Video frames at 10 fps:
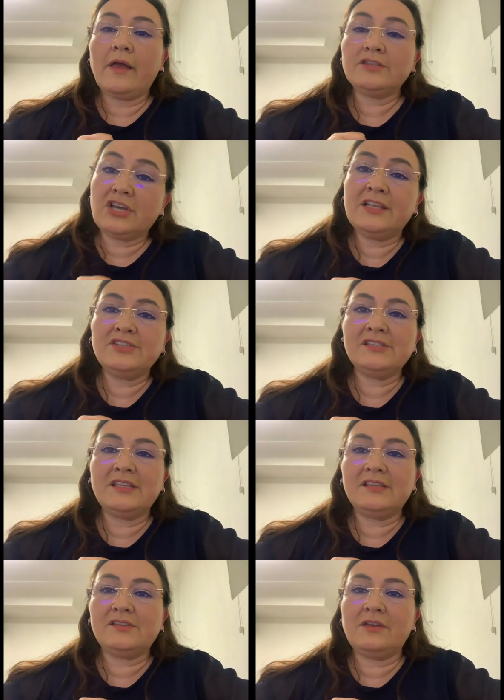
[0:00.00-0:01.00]
challenges in
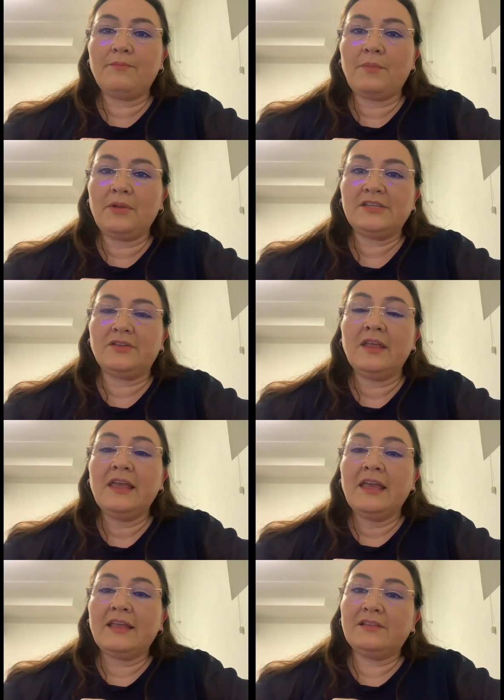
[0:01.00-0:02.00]
the student population.
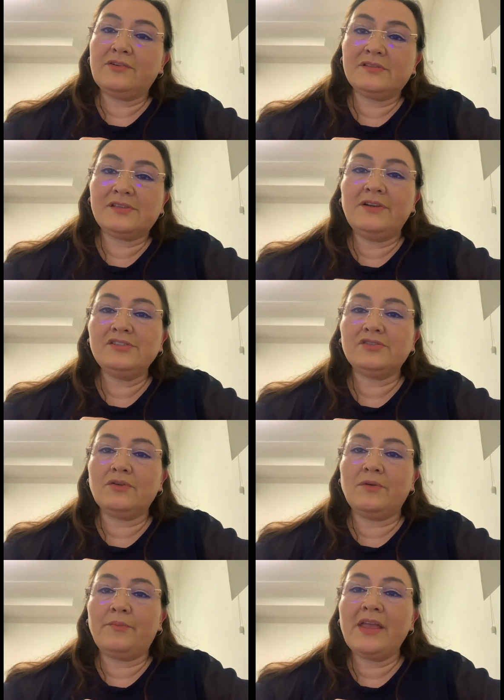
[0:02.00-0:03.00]
In the research to
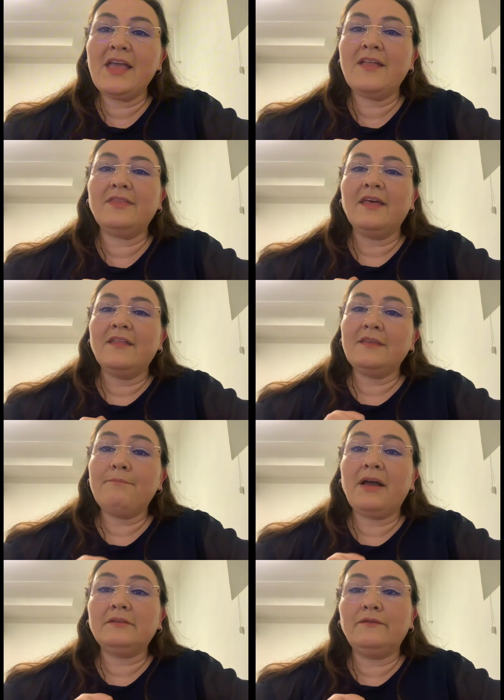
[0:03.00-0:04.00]
comprehend the
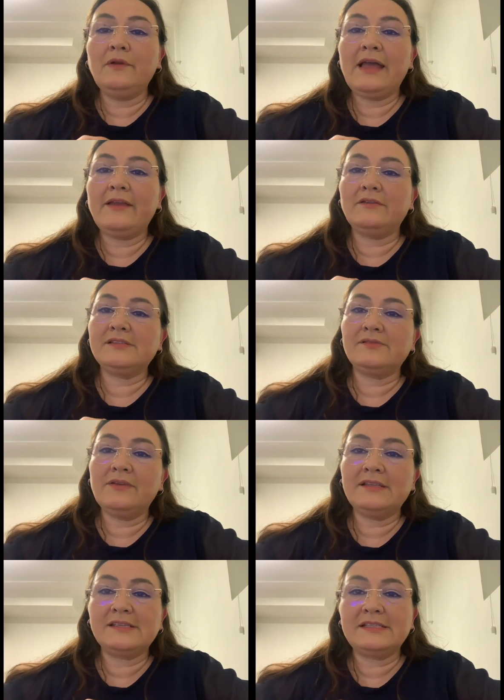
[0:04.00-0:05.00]
impact of blue light on the
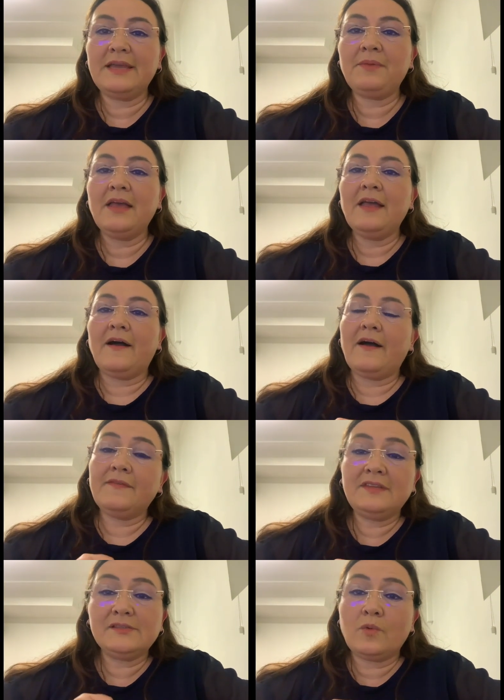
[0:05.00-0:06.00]
students' sleep,
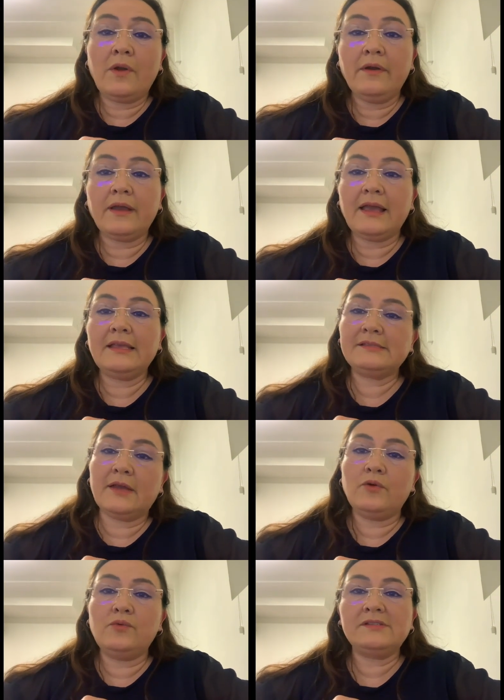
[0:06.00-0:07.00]
this work, it's a
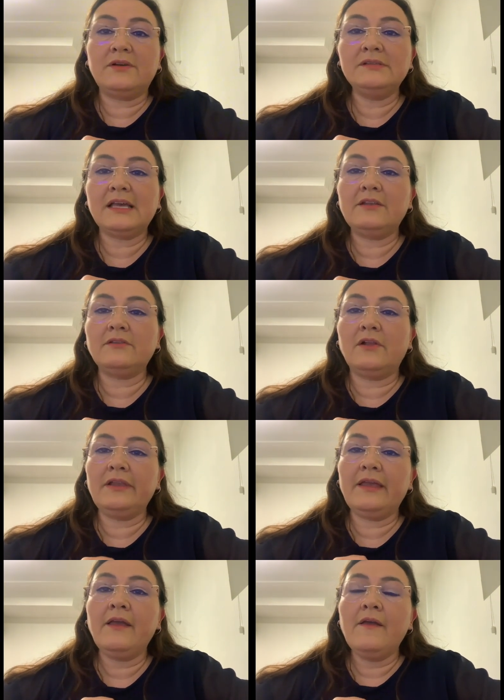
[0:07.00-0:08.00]
good resource, and not
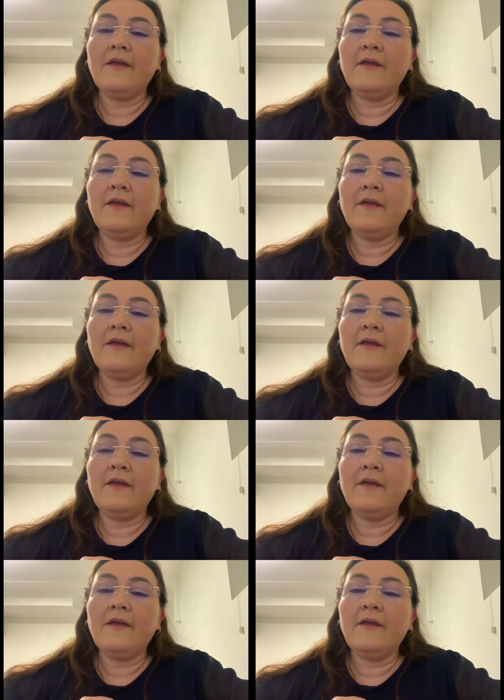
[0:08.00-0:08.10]
only